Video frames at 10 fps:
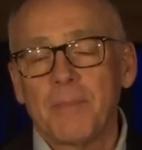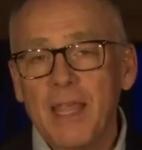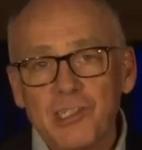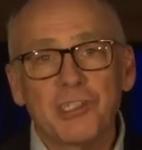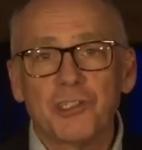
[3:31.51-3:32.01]

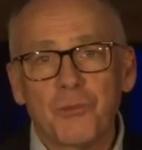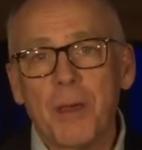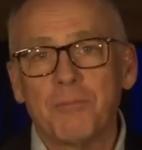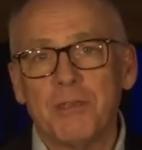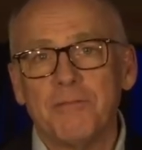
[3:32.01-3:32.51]
That's
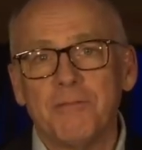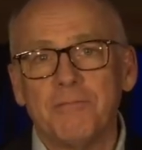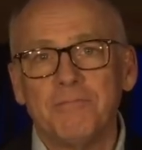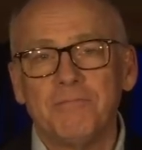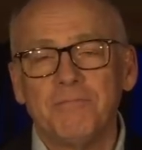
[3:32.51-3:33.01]
disruptive.
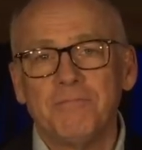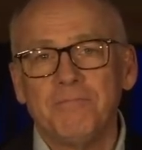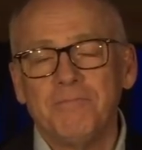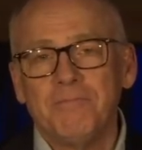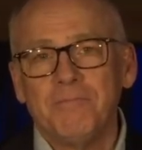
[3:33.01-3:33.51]

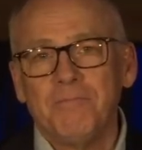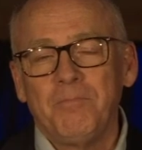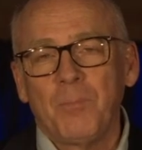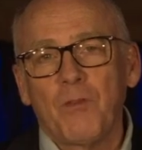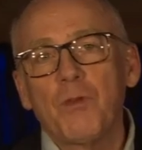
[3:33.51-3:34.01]

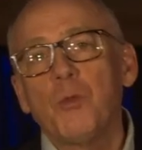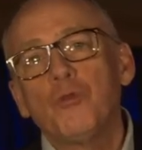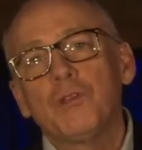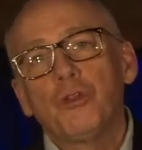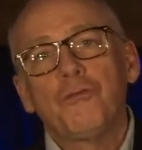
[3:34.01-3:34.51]
If we
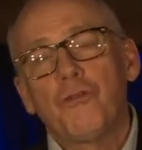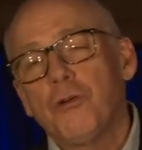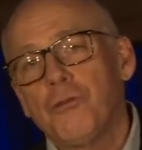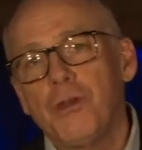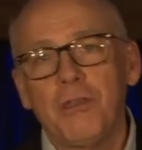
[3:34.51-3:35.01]
move a little
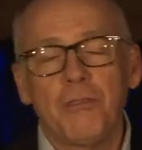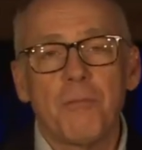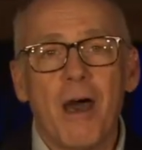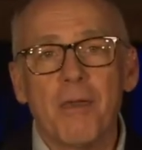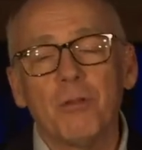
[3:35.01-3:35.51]
further into
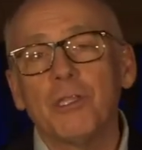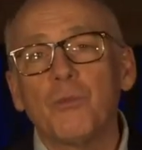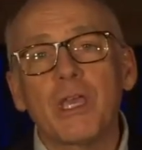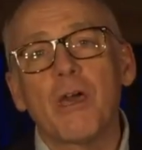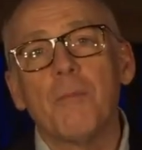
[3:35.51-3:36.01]
the Bible
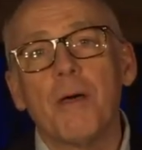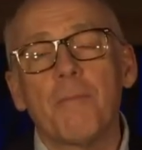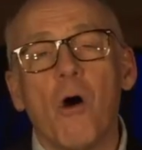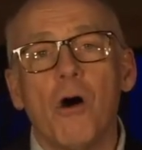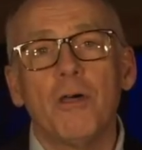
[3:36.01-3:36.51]
and we come
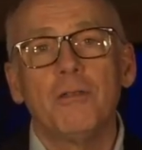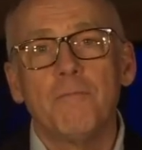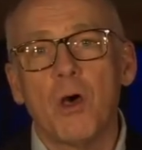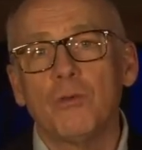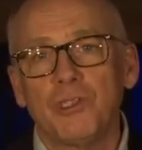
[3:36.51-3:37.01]
up
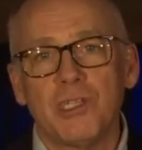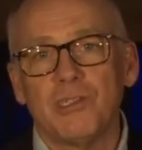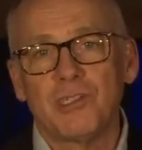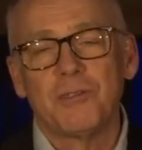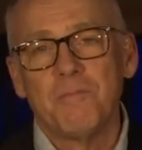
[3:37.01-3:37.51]
on
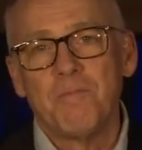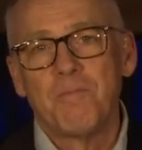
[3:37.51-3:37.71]
Moses,